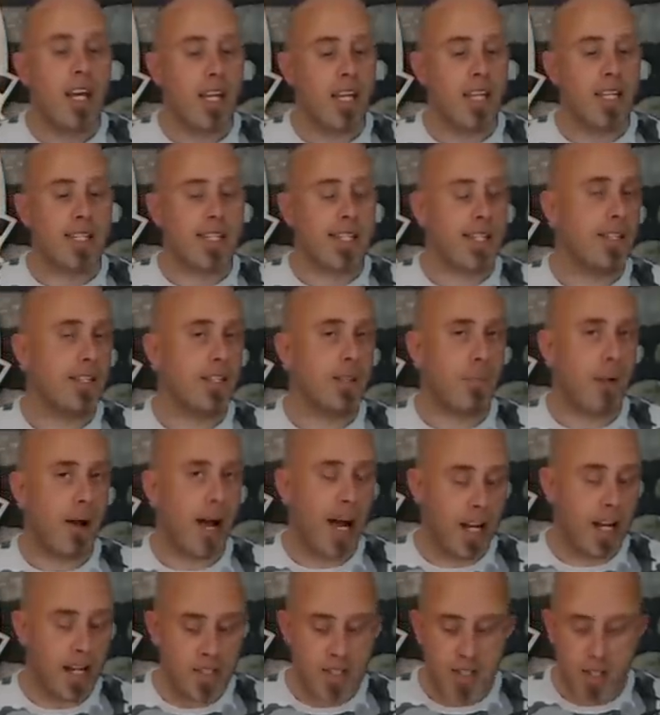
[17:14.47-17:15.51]
is that the
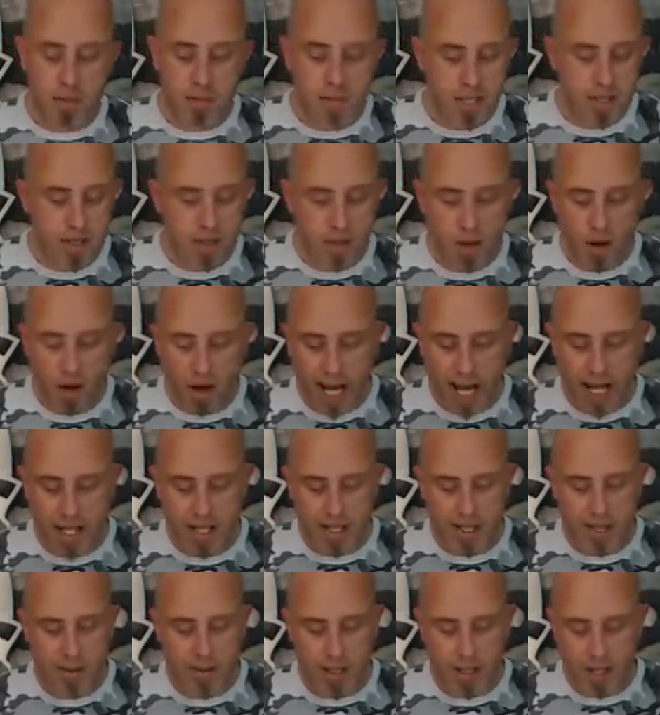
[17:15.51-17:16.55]
packaging was not
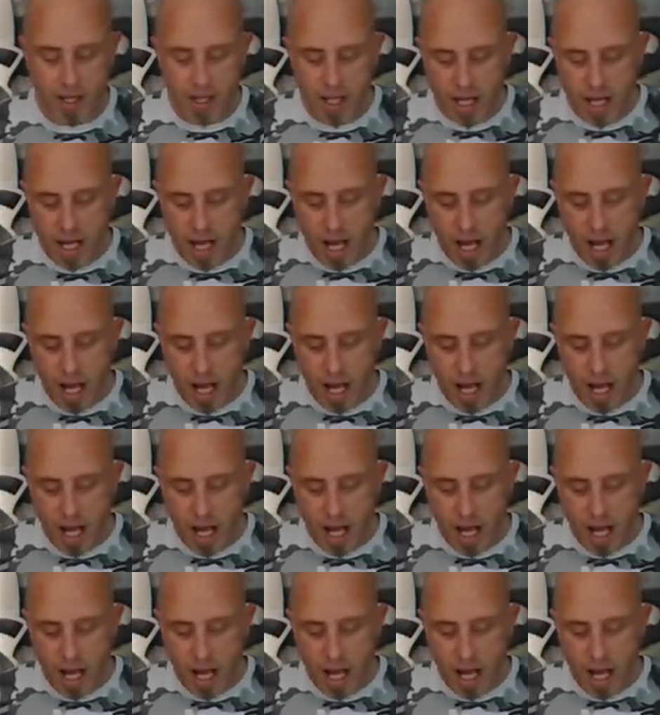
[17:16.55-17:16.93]
adequate,